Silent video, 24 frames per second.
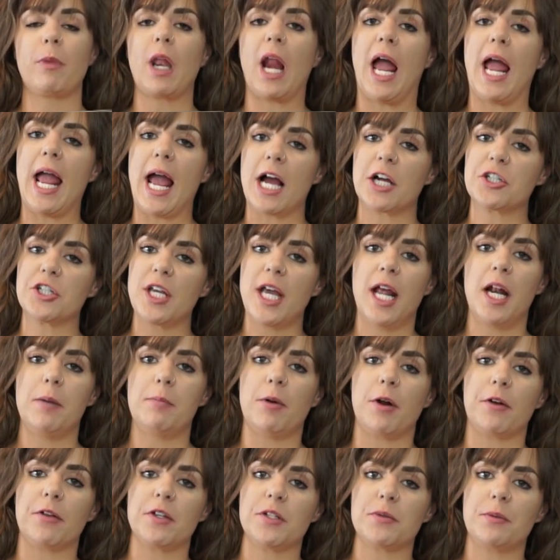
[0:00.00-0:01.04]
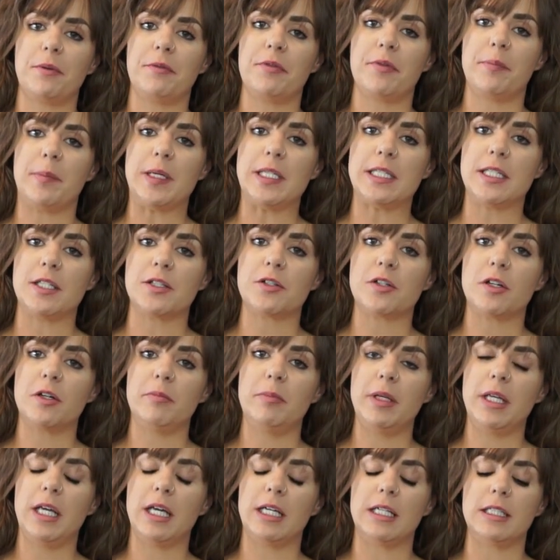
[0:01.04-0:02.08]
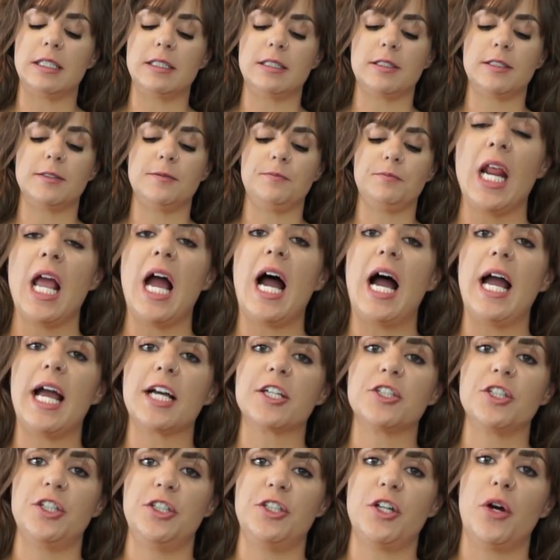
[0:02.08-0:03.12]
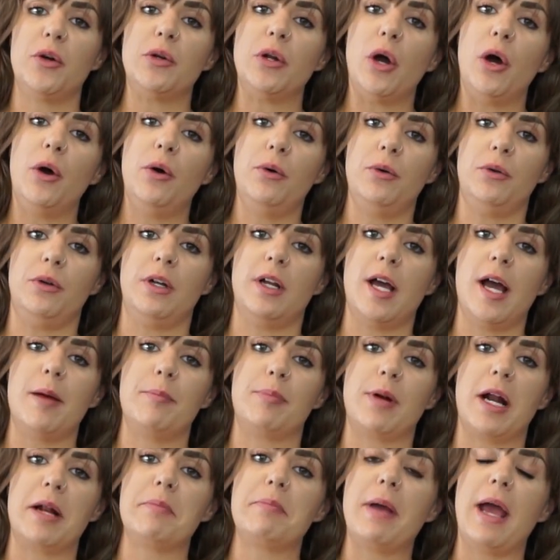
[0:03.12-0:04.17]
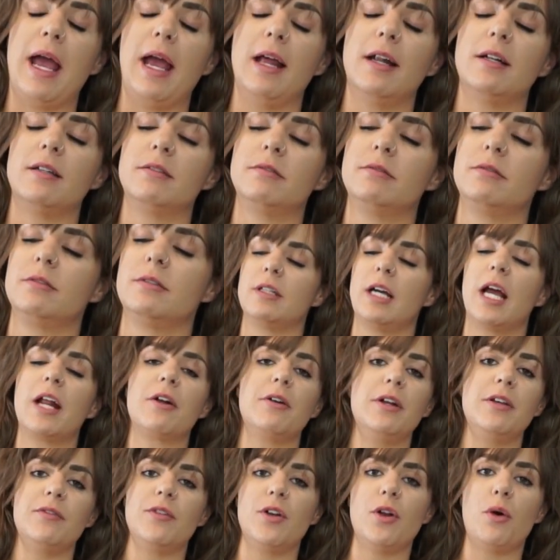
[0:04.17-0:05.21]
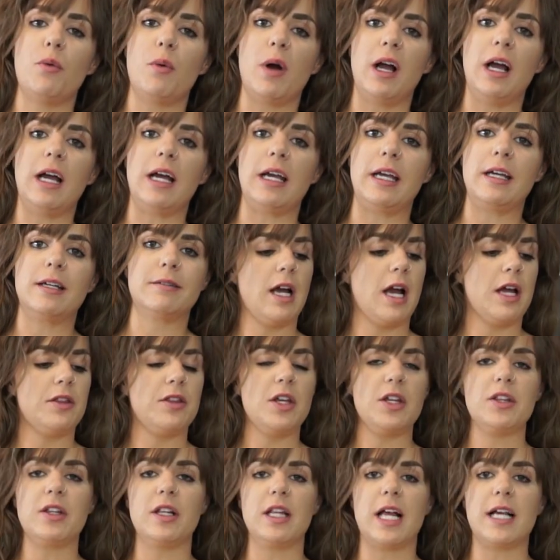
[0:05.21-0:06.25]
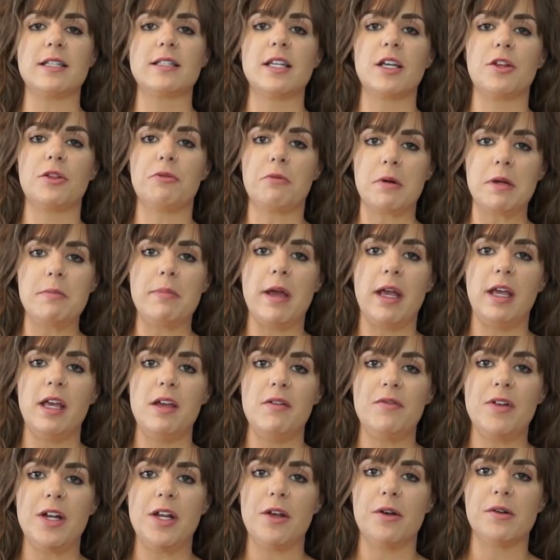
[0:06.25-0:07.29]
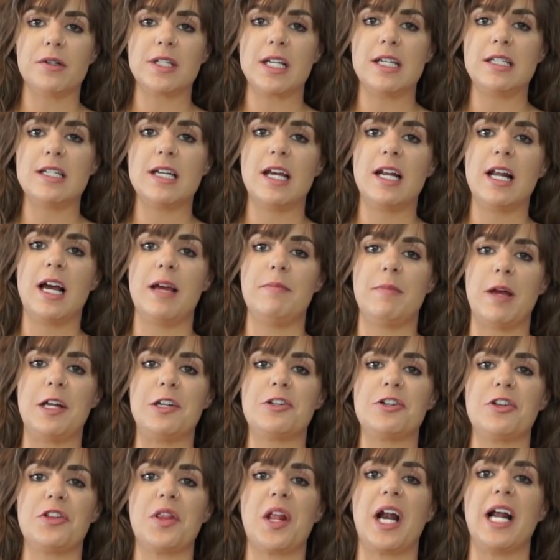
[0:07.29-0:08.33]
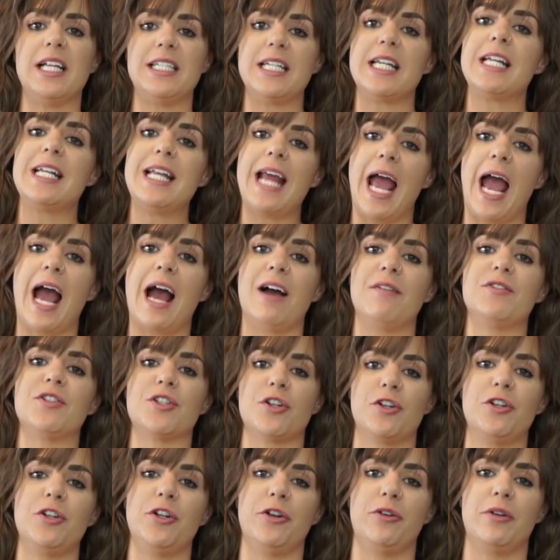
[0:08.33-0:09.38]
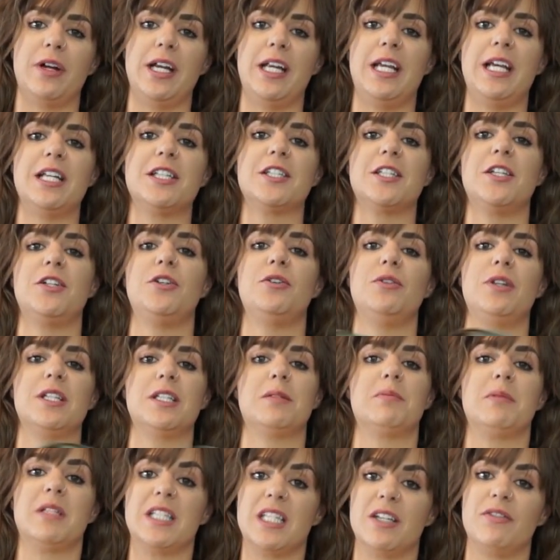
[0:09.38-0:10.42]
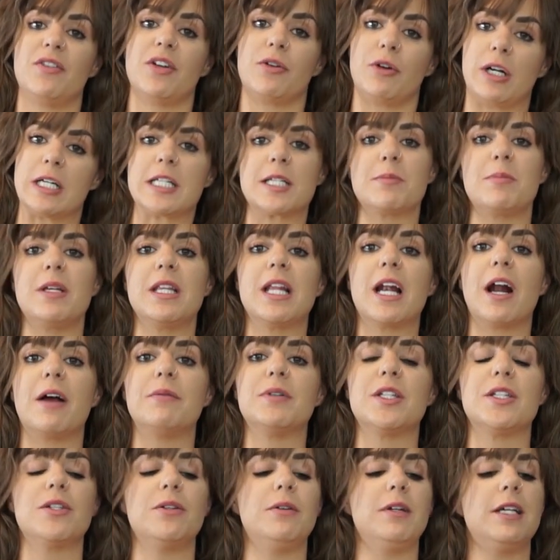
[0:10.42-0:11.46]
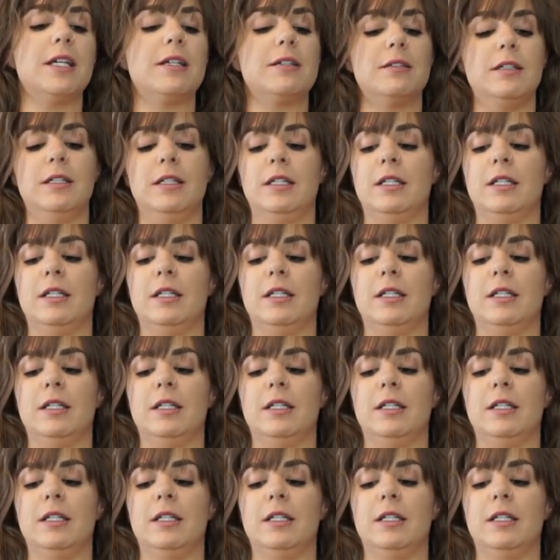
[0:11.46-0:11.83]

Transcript: I actually had to borrow this one from my sister because I actually don't own a bread pan. I don't even know why. I think the last like 3 baking videos I did, I mentioned that I didn't have certain ingredients to do this specific recipe that I was doing.